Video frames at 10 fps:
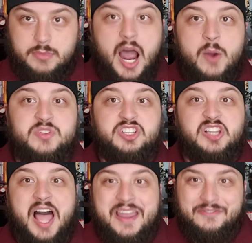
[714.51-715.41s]
I was
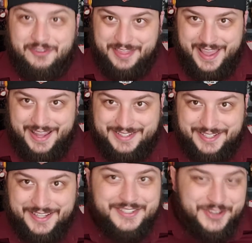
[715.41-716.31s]
alive for that.
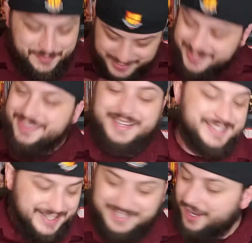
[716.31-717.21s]
So many things
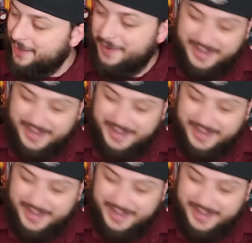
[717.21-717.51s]
I talk about